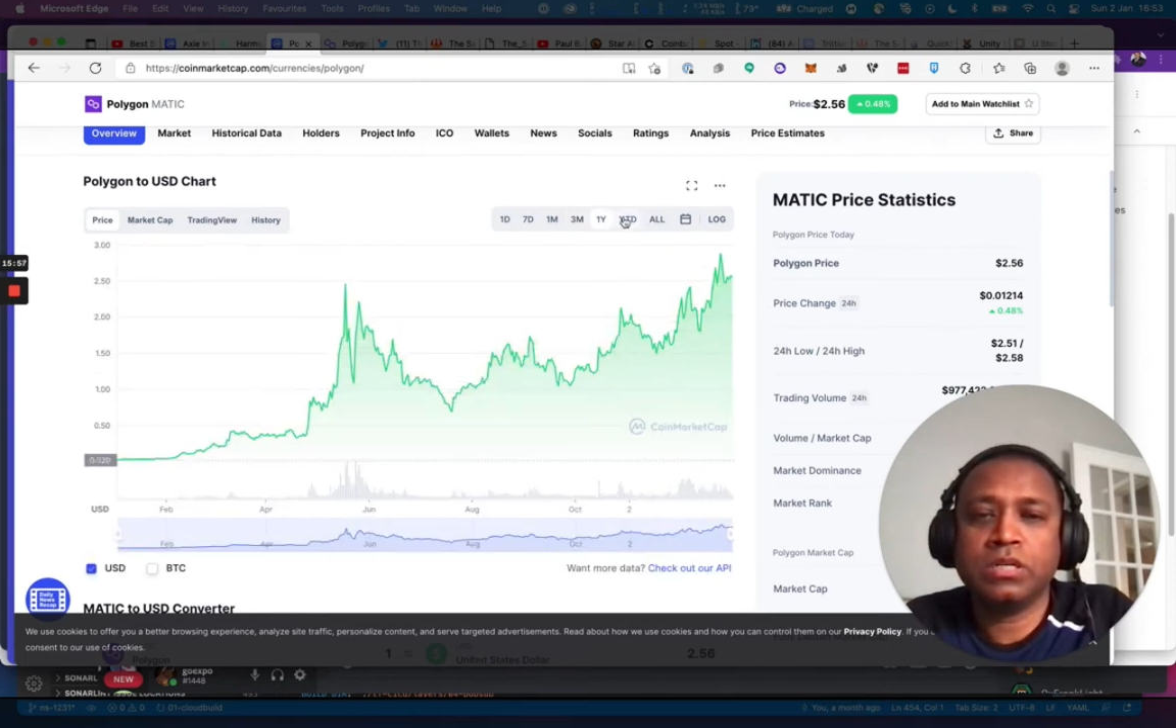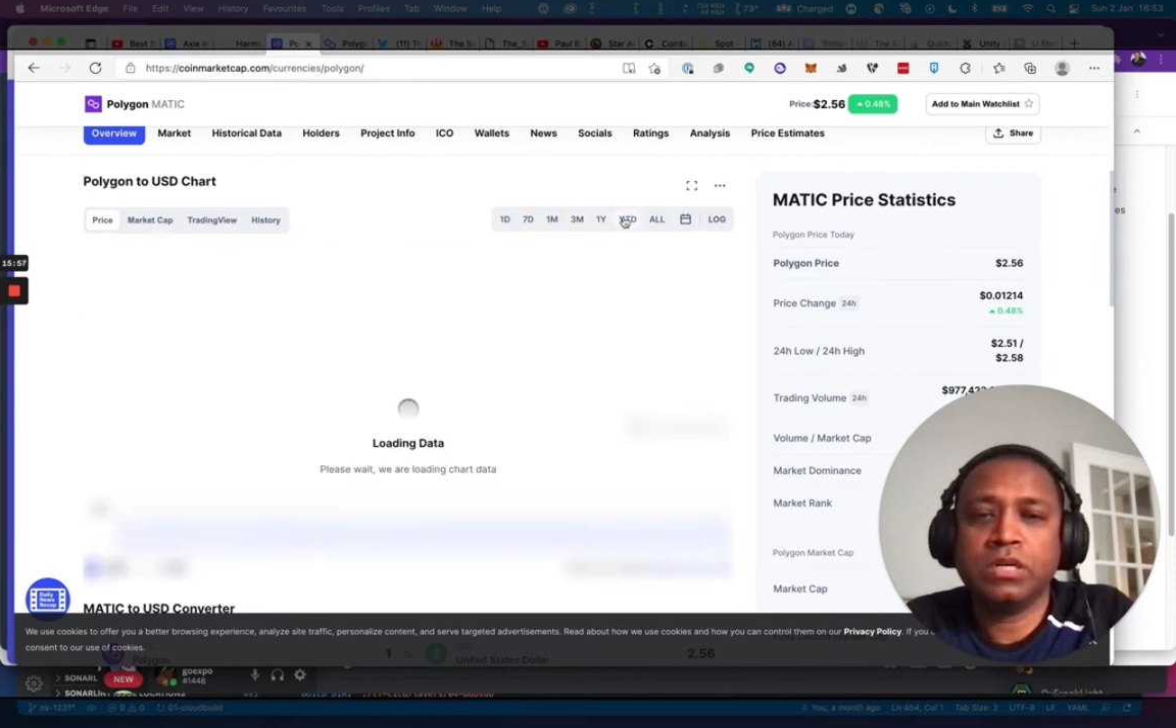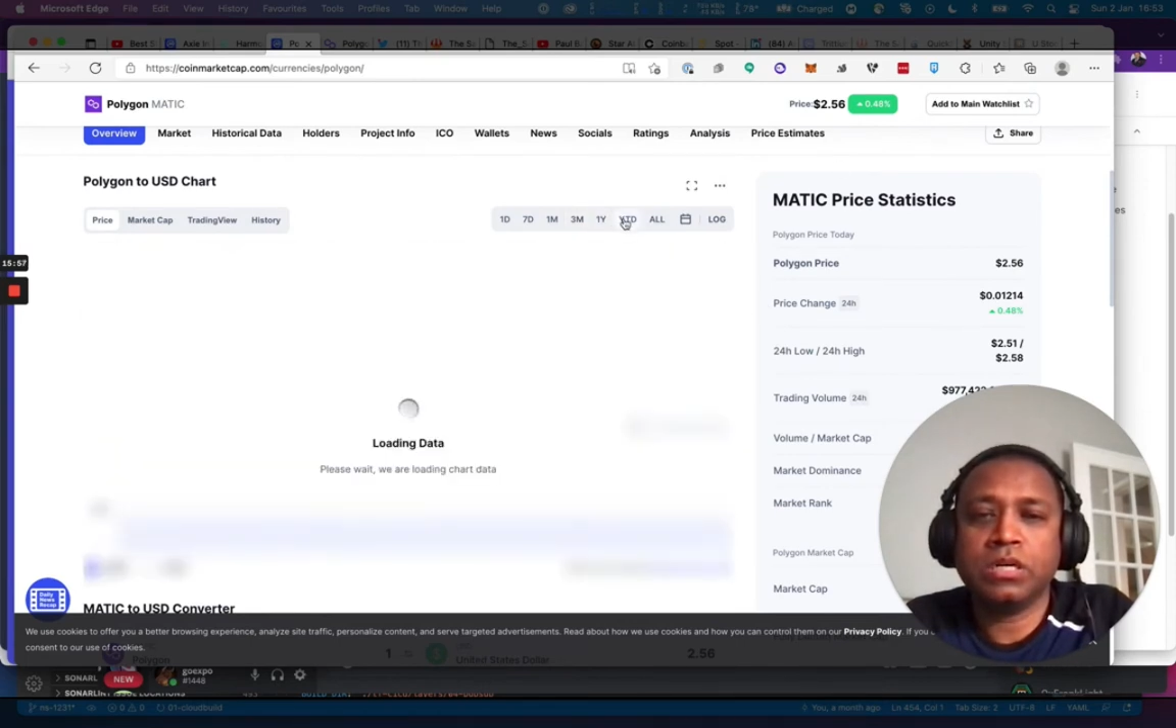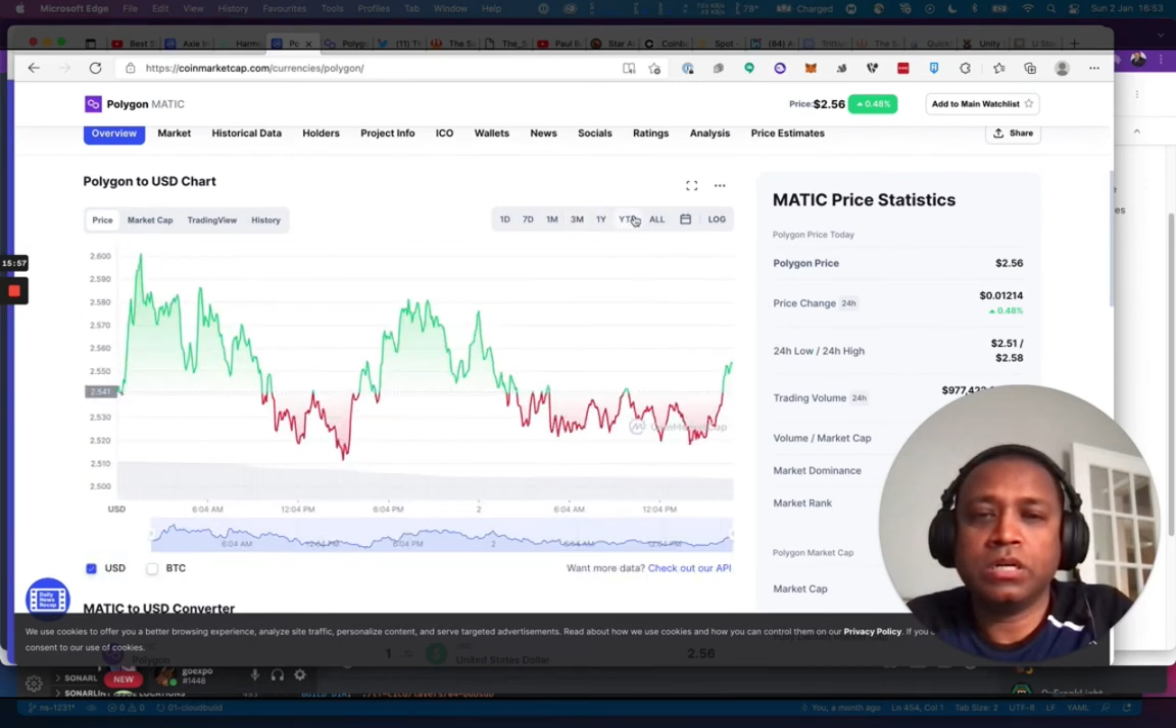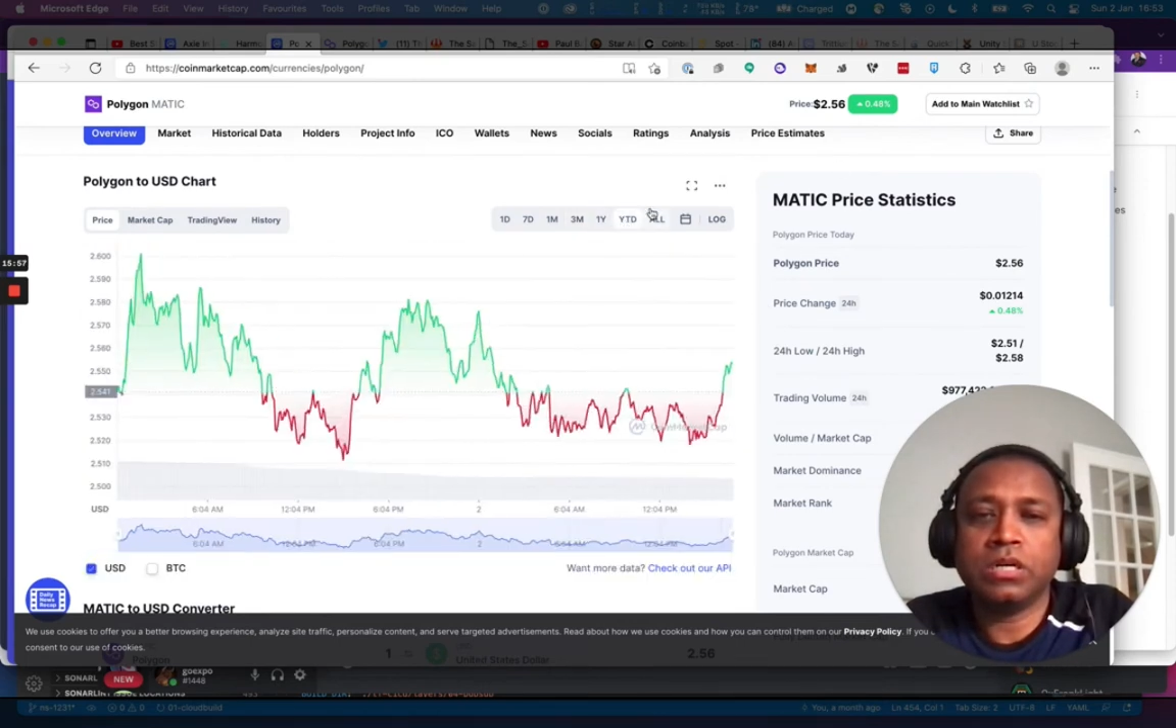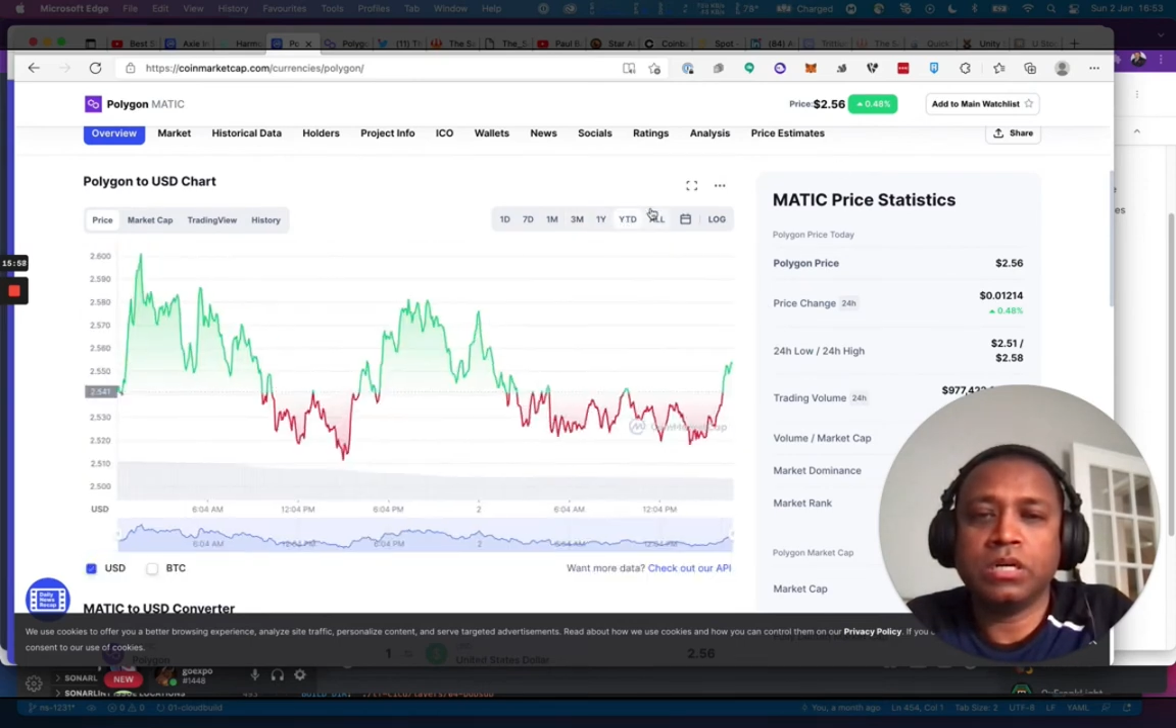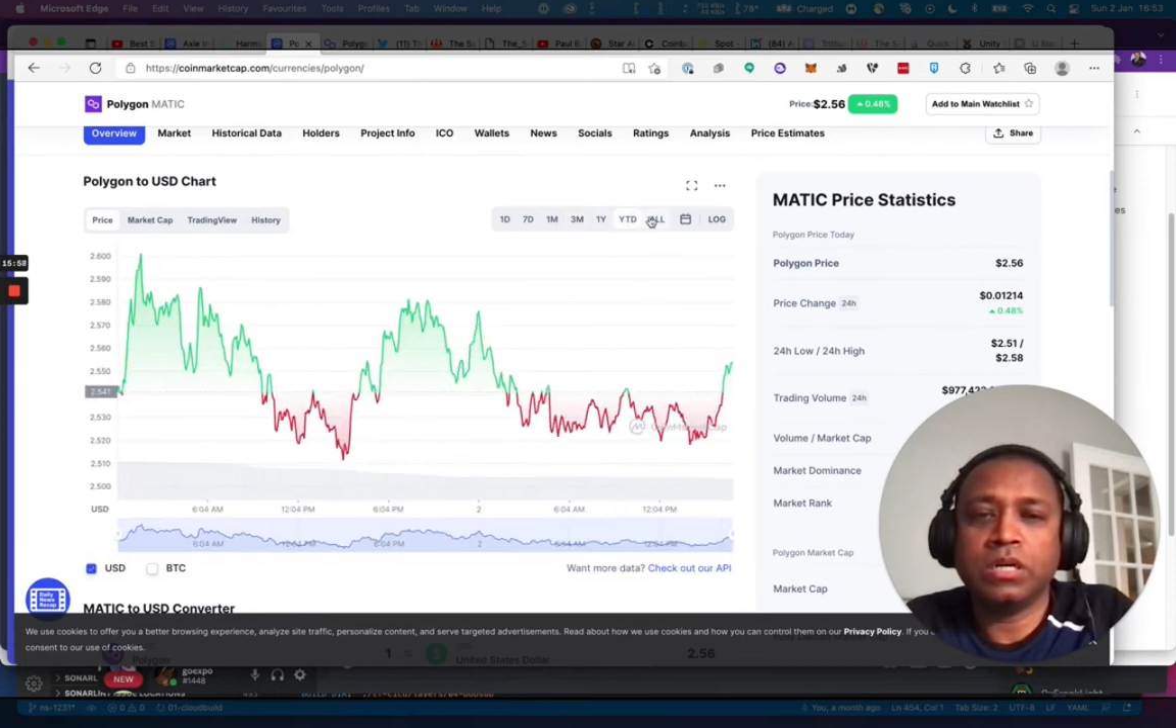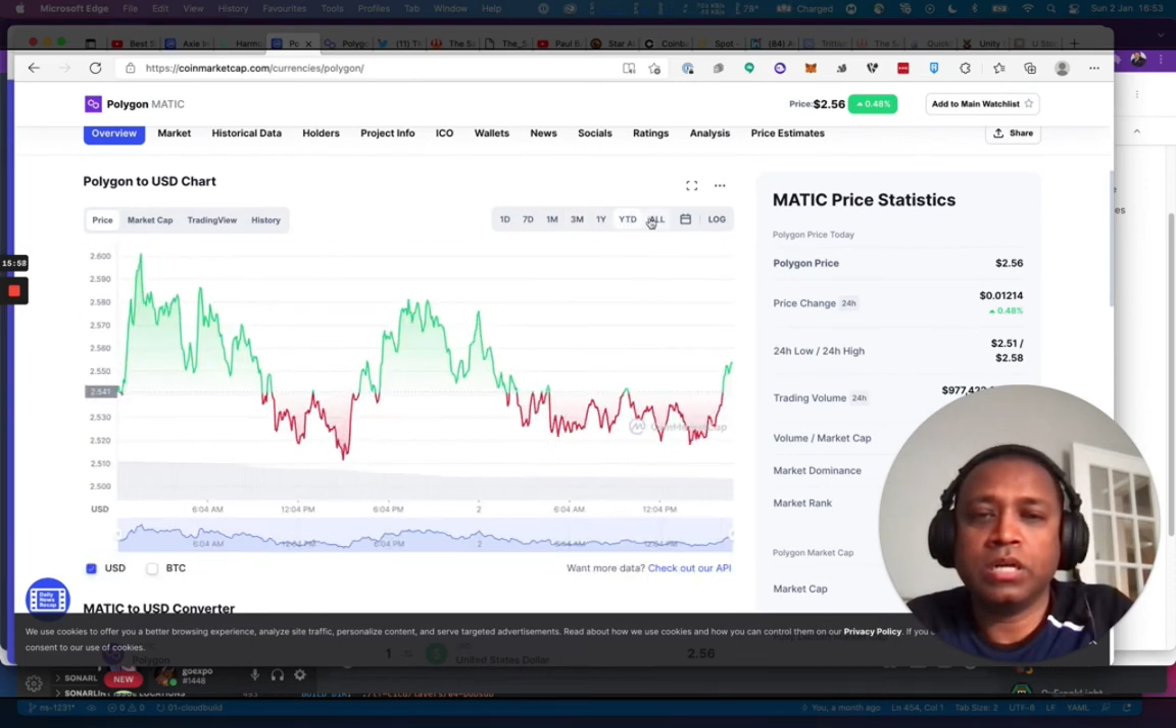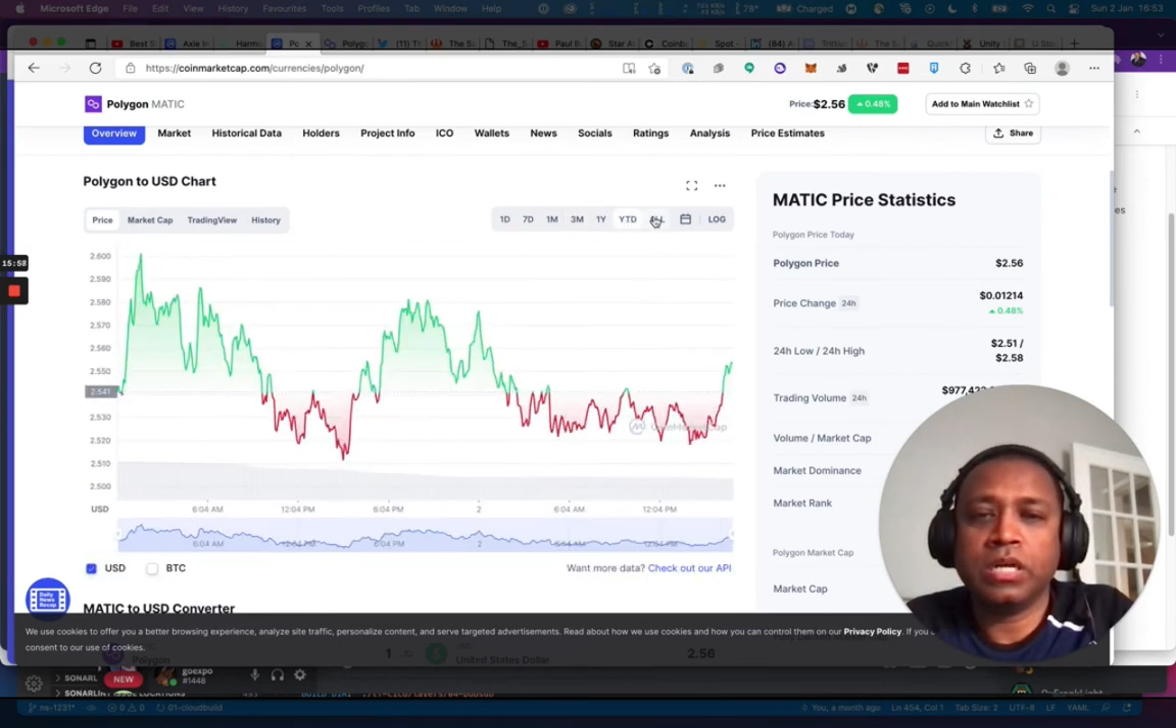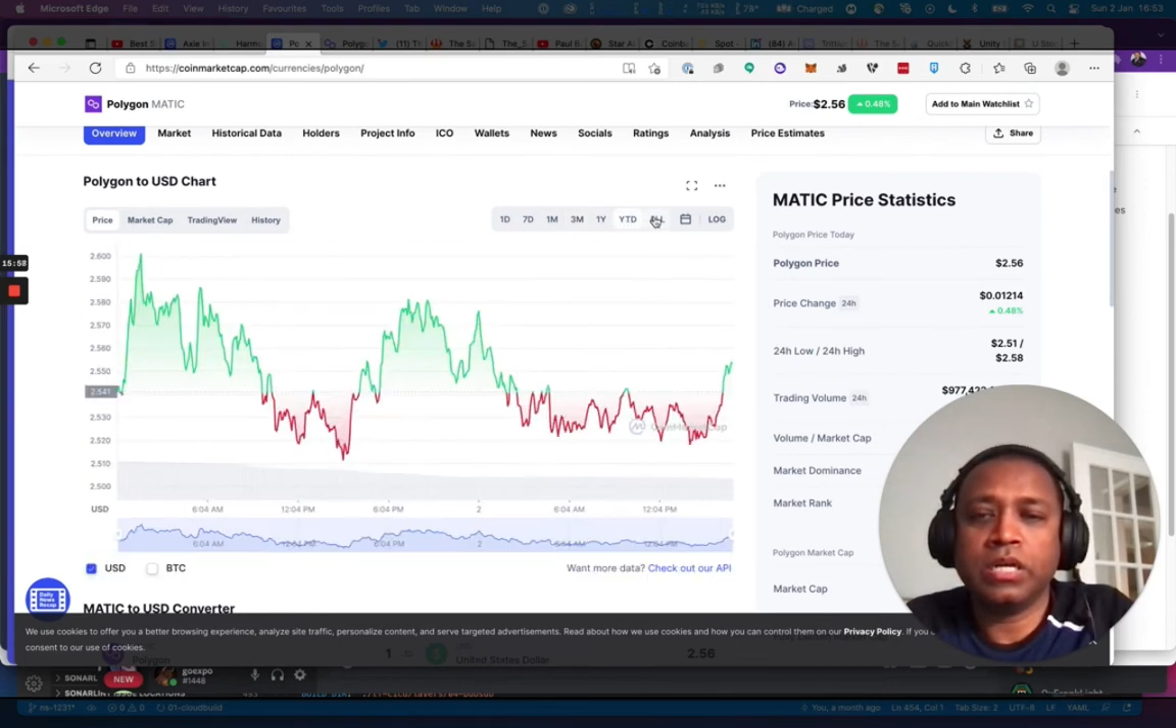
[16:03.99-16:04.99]

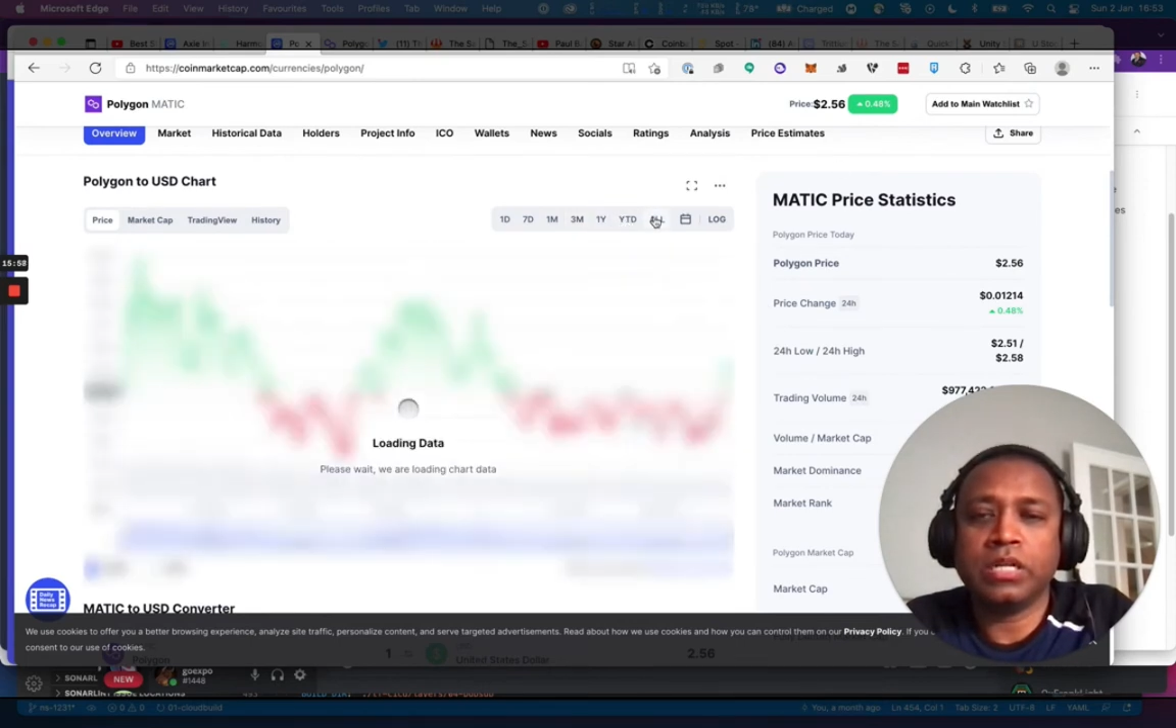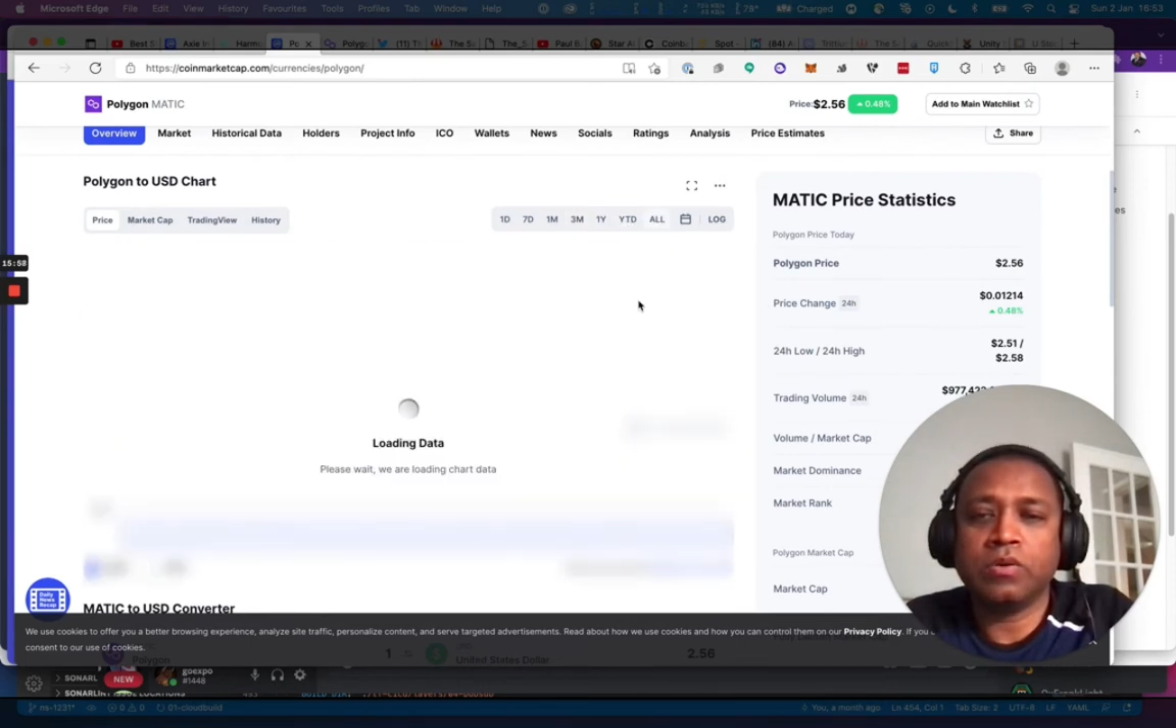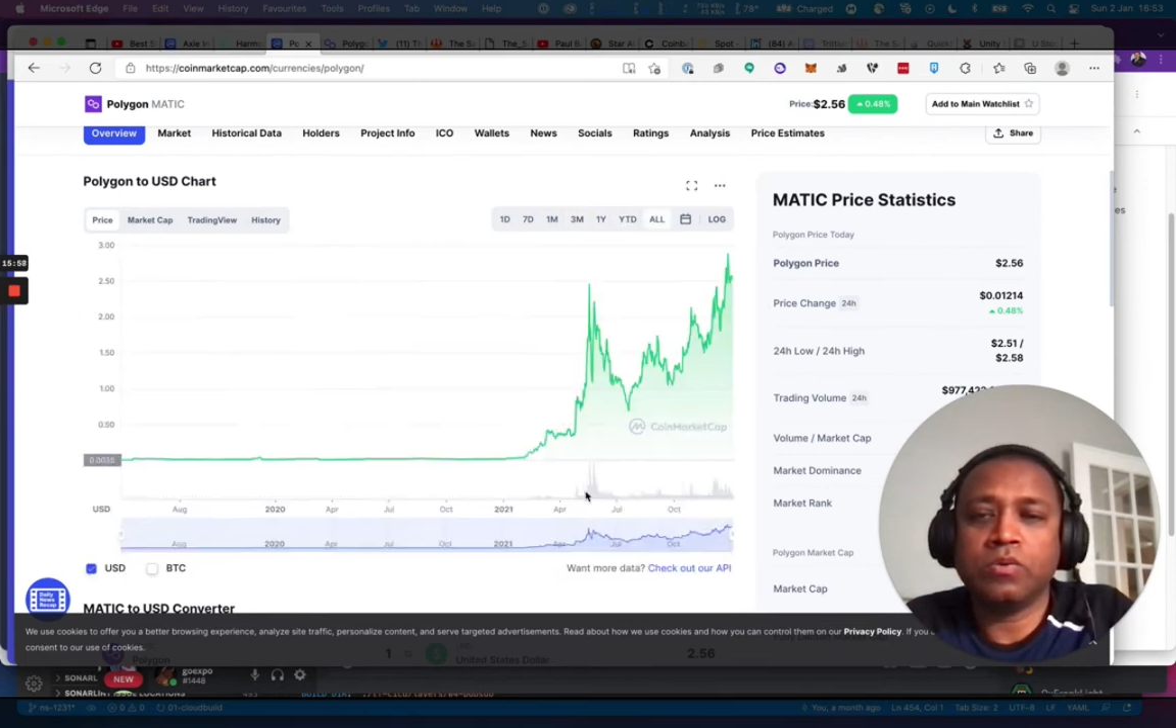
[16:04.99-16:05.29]
And